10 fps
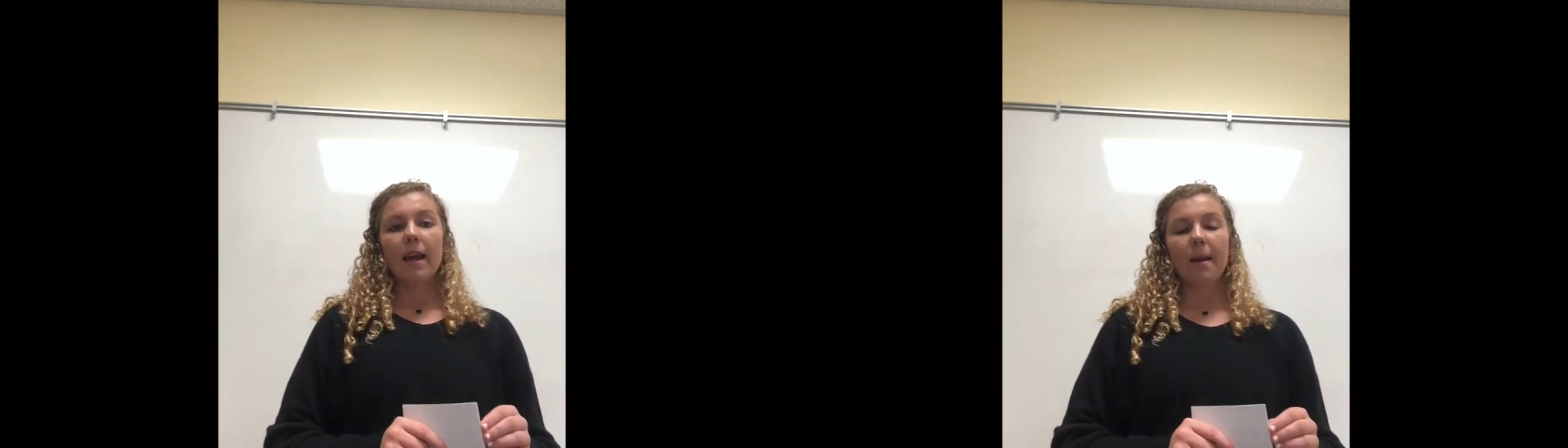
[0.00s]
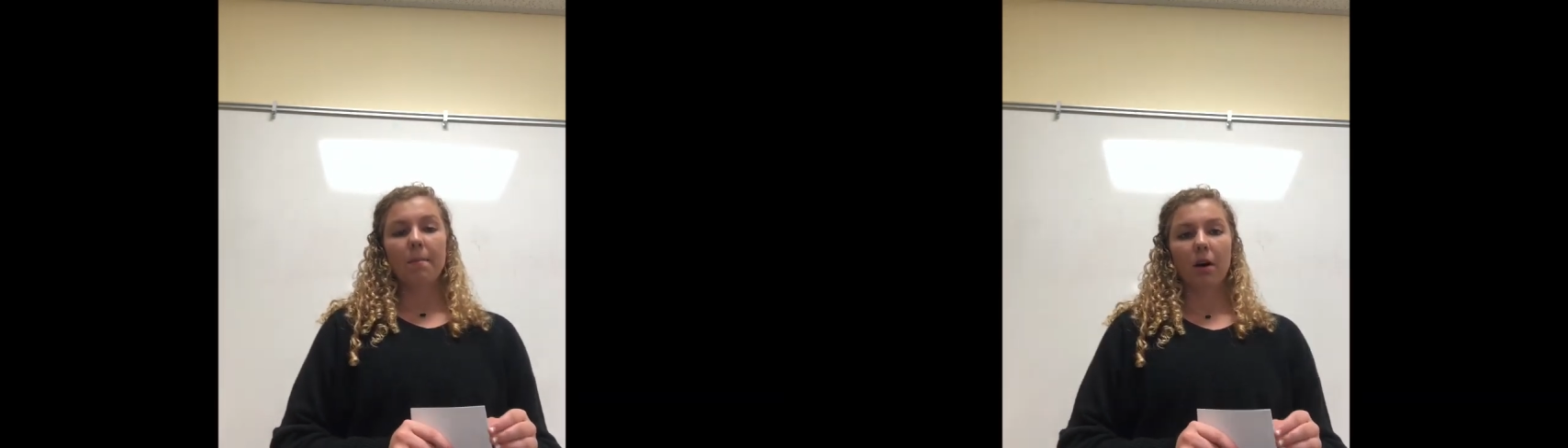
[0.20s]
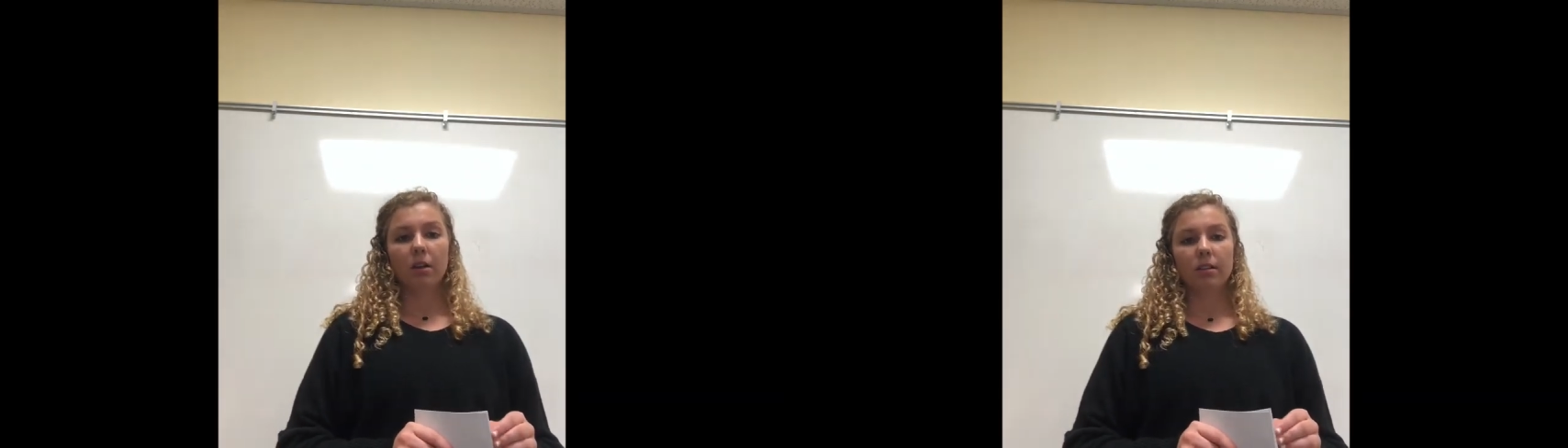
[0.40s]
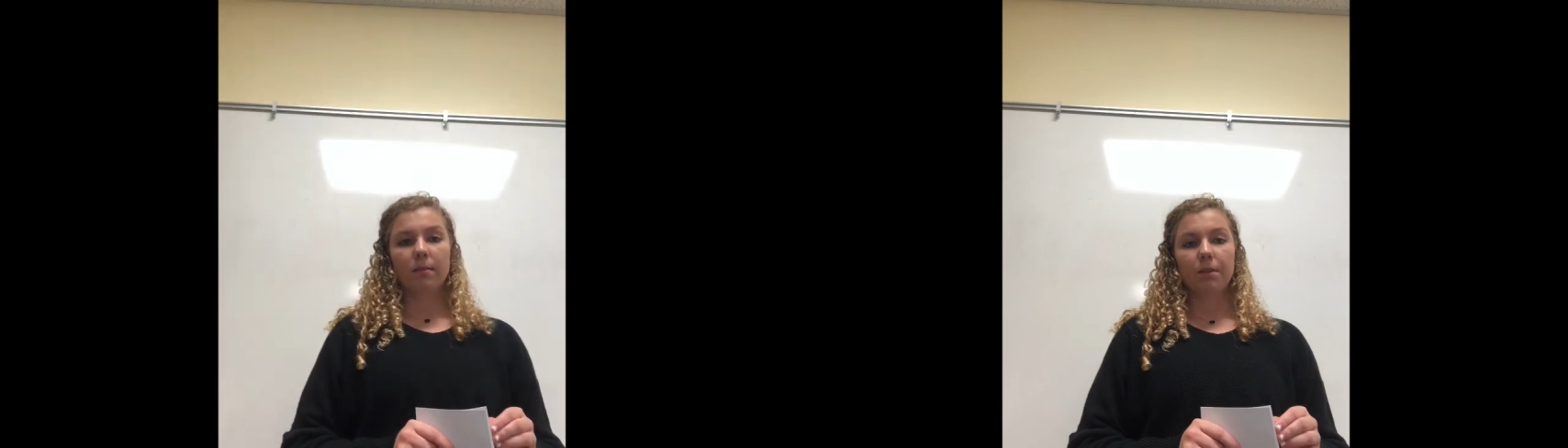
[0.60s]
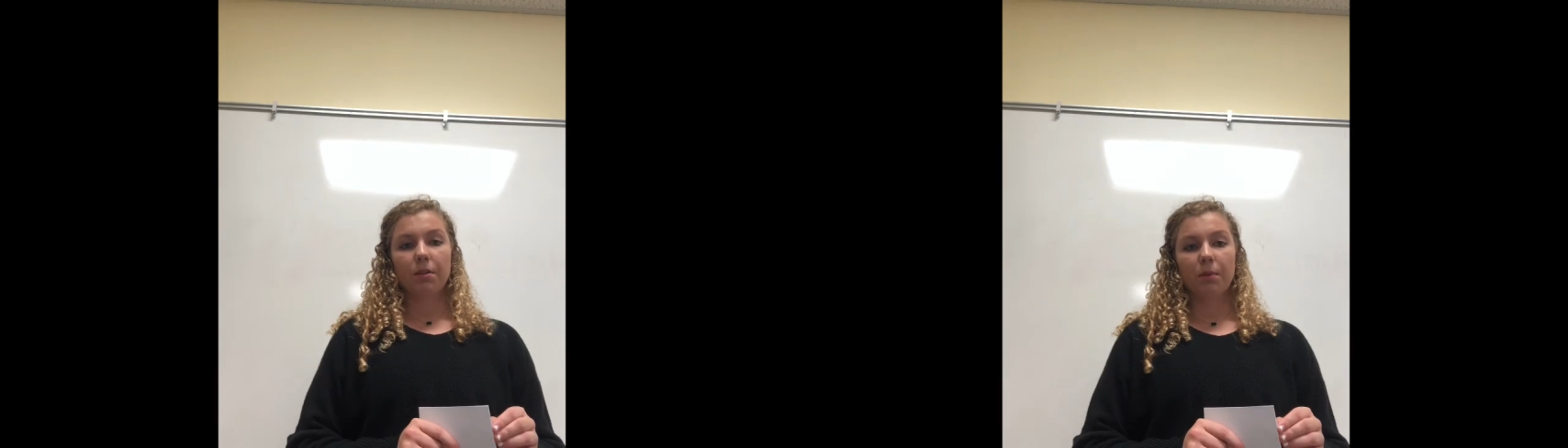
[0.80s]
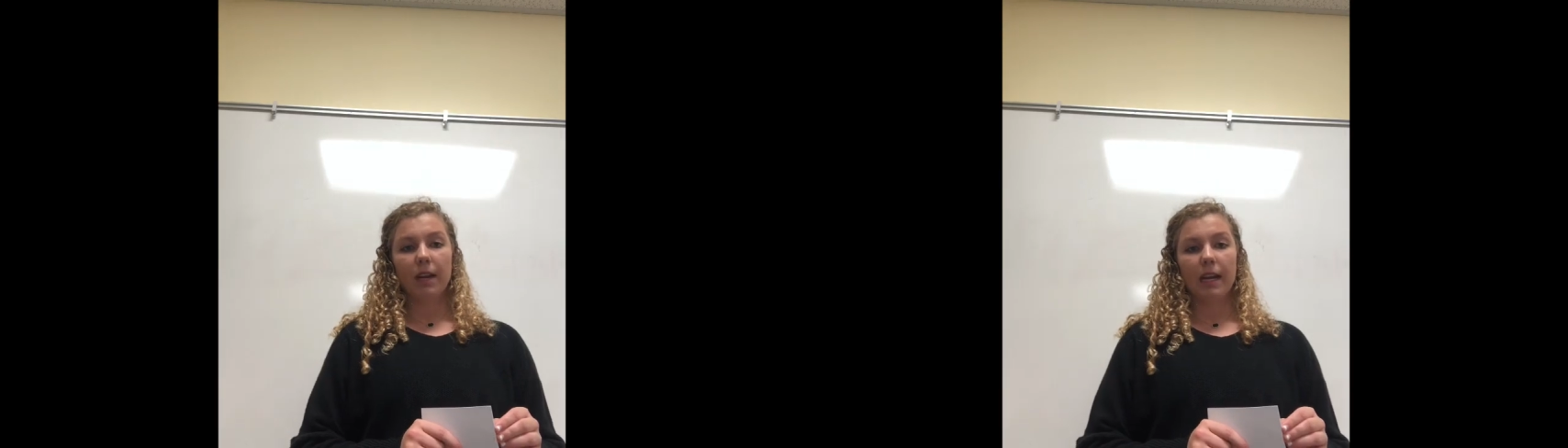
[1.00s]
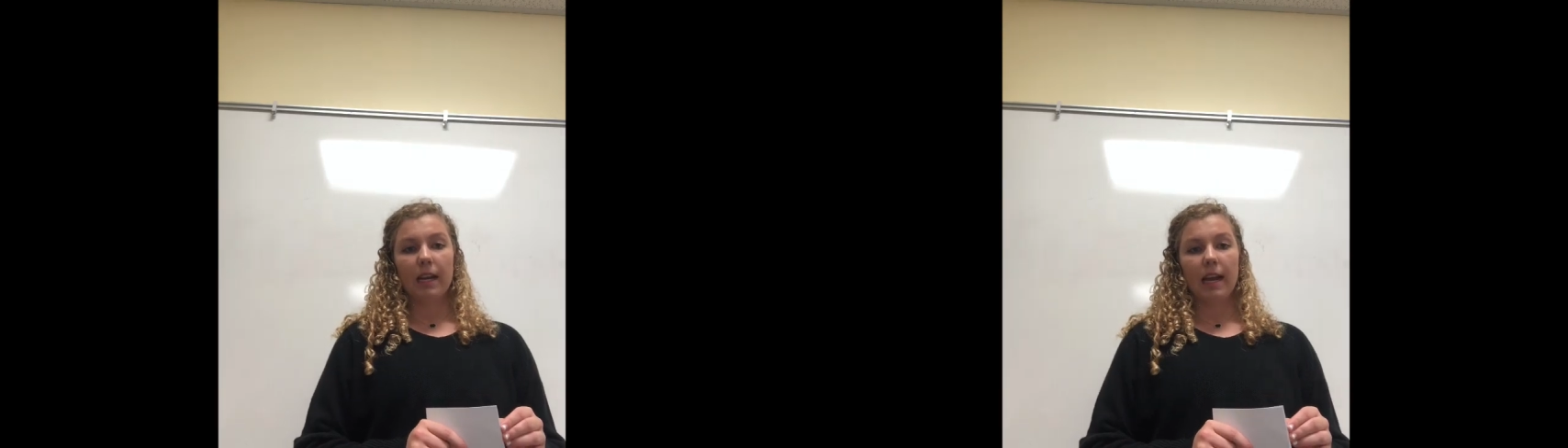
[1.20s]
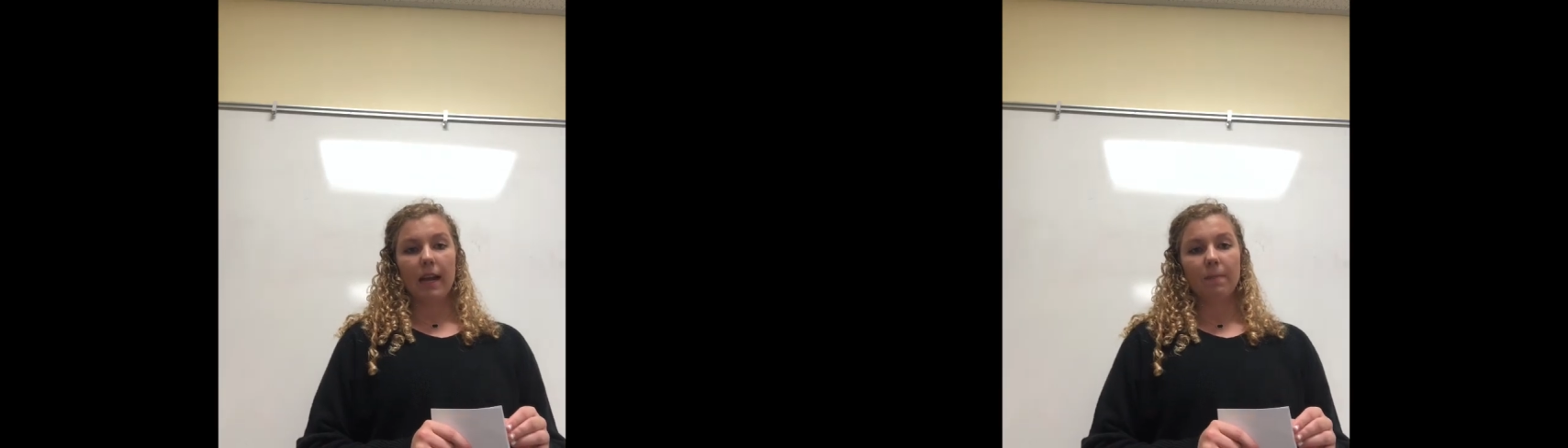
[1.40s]
in Boston
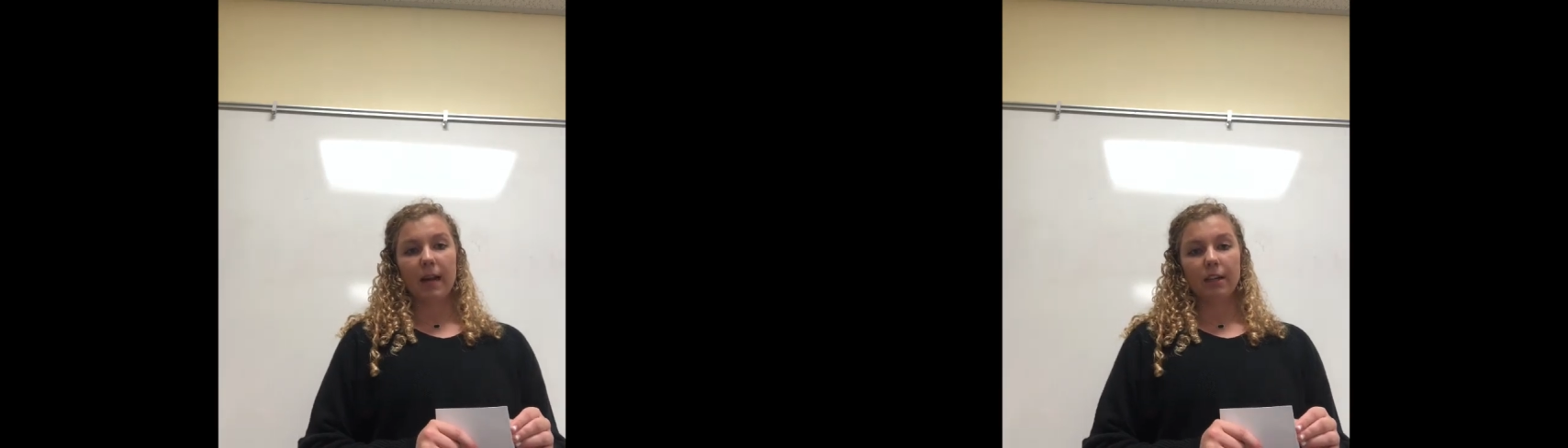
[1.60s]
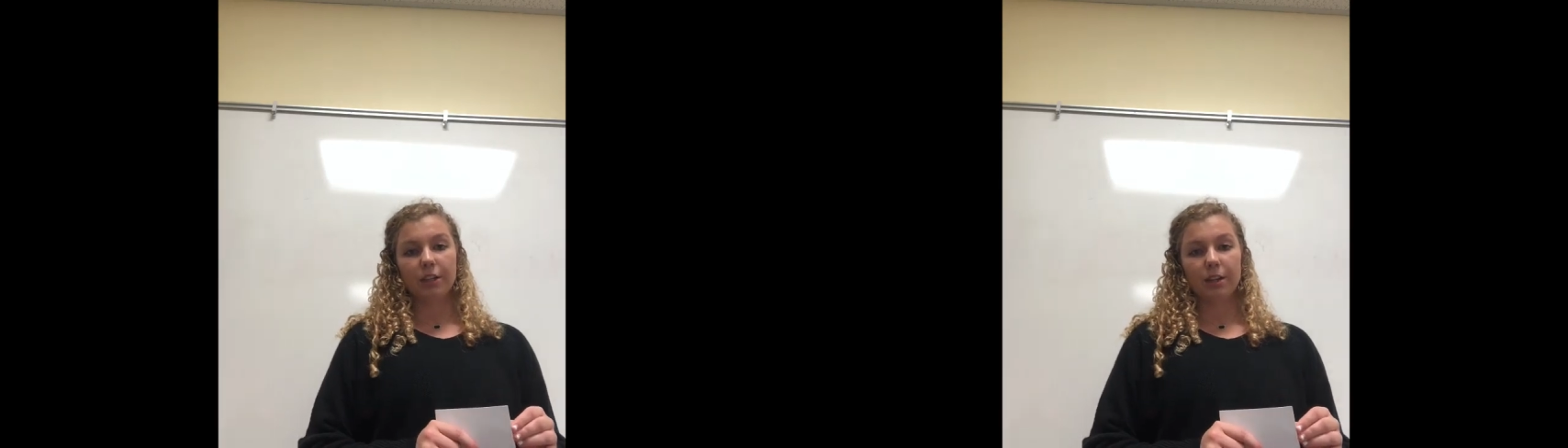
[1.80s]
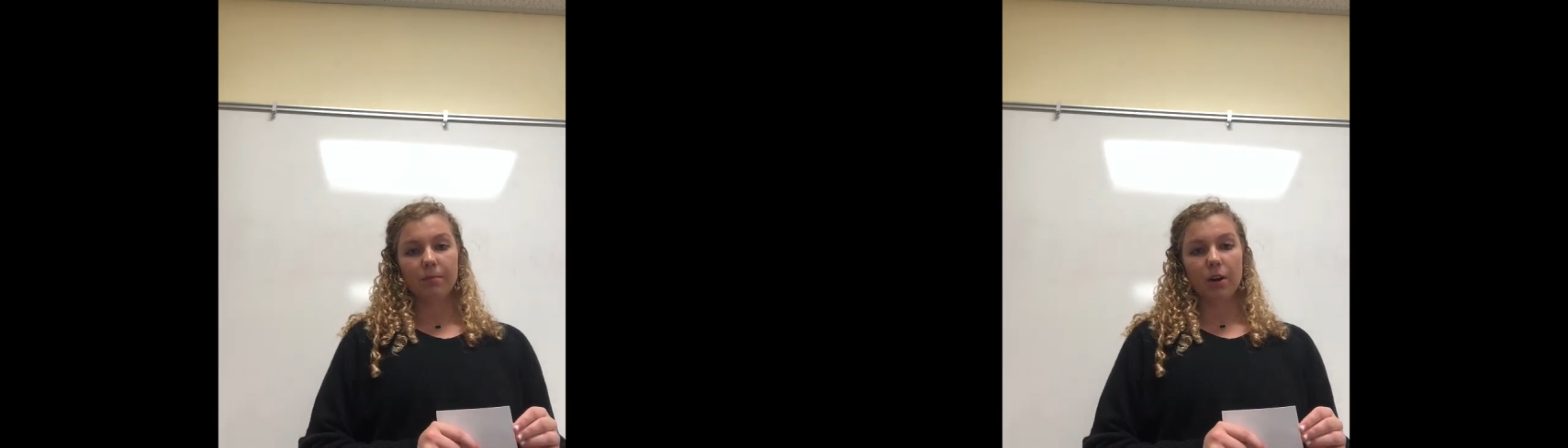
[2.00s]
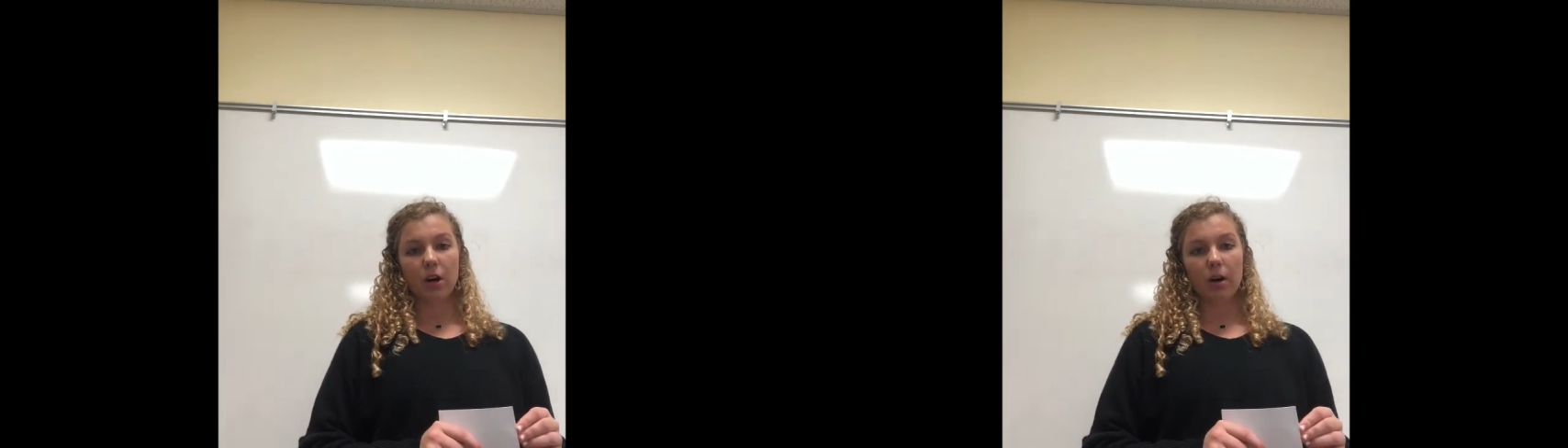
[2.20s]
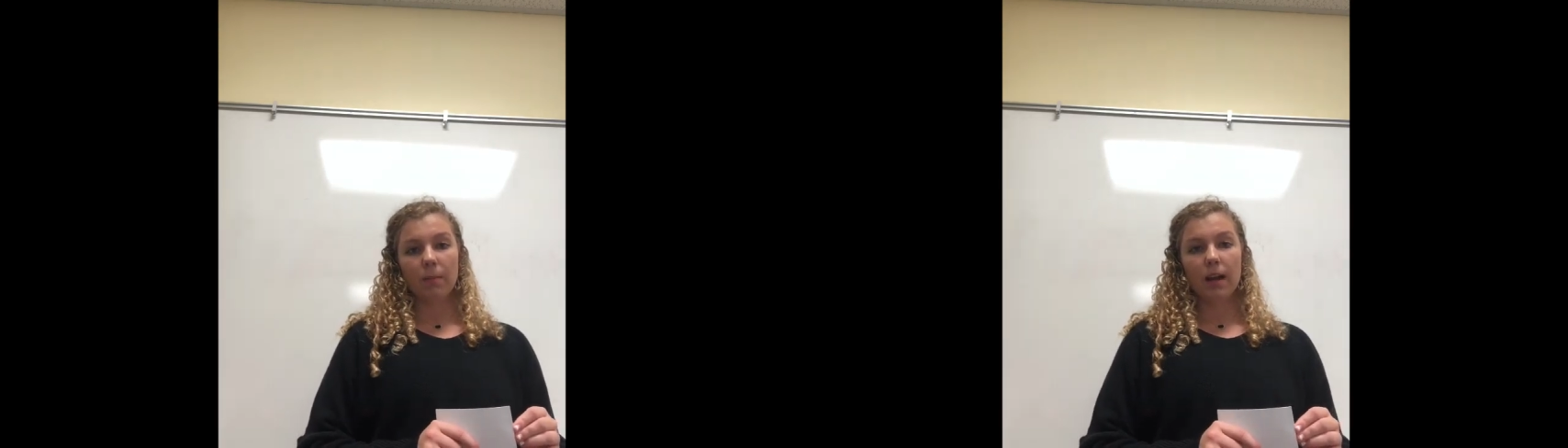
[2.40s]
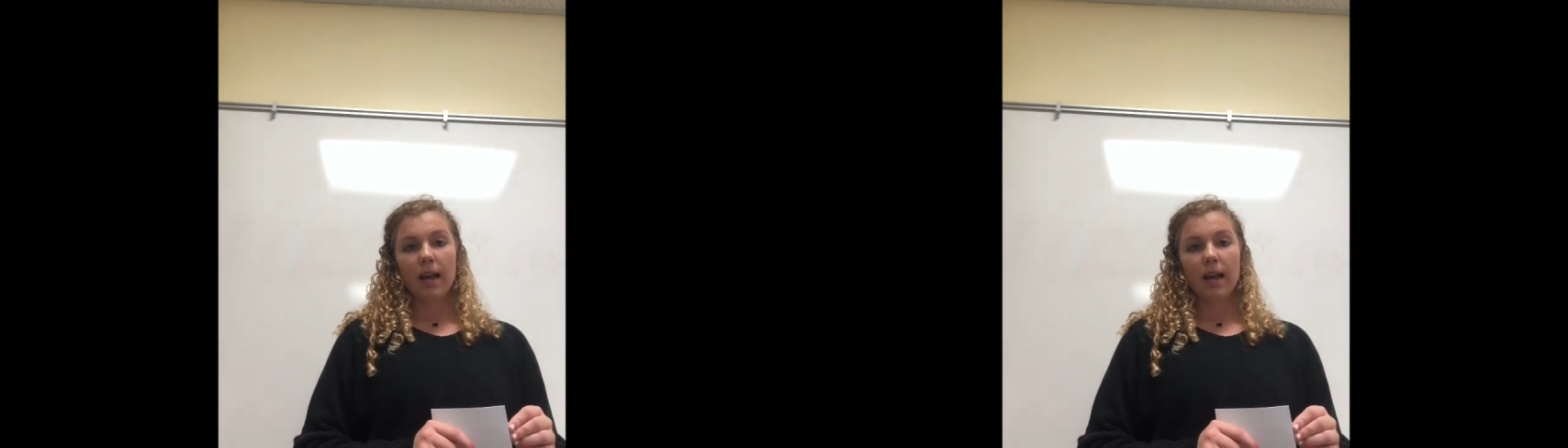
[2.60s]
between a patriot mob